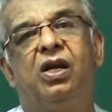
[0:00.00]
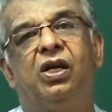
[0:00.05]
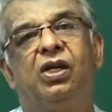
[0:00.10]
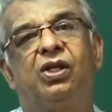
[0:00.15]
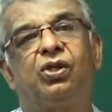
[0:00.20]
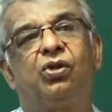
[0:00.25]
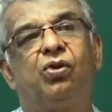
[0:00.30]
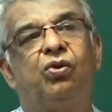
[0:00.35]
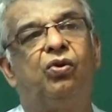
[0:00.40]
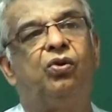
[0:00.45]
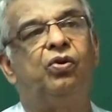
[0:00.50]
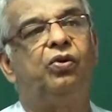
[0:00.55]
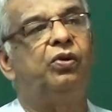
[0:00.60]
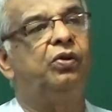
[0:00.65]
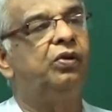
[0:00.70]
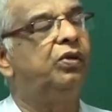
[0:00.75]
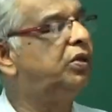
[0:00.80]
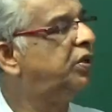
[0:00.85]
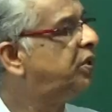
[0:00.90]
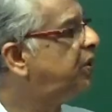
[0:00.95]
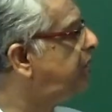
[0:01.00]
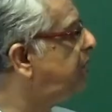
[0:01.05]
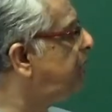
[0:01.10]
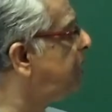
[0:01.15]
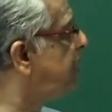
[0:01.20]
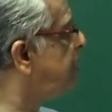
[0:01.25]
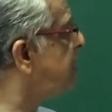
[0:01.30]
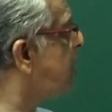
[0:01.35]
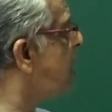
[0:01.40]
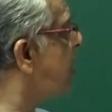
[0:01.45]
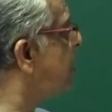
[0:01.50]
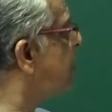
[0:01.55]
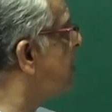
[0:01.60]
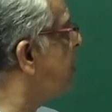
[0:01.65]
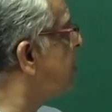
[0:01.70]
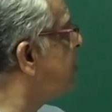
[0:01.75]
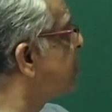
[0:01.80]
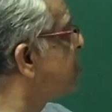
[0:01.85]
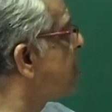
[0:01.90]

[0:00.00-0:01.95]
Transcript: So these are the